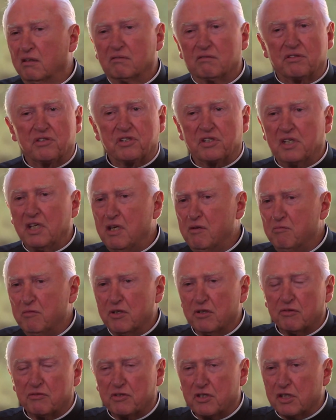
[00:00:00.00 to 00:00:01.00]
seemed
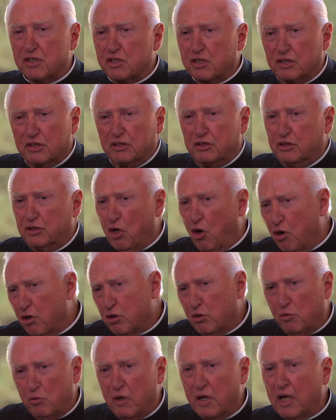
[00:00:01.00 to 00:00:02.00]
to have just gone
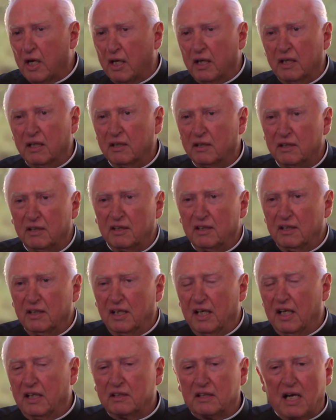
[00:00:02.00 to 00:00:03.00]
away
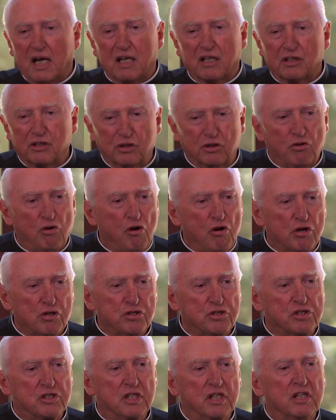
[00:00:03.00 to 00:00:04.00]
and got
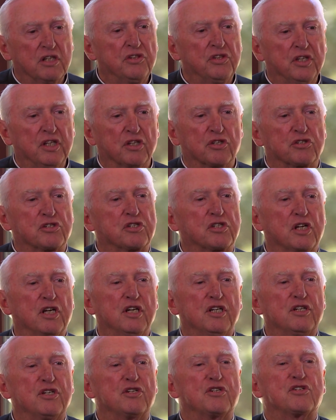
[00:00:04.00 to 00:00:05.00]
lost in this
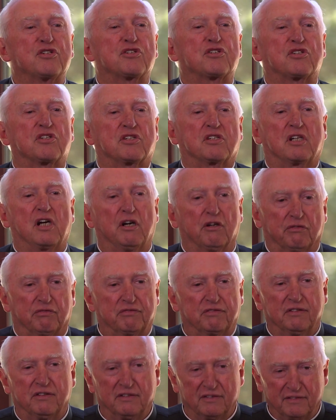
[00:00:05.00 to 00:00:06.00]

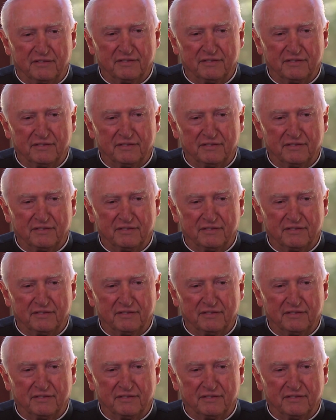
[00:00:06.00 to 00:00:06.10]
stuff.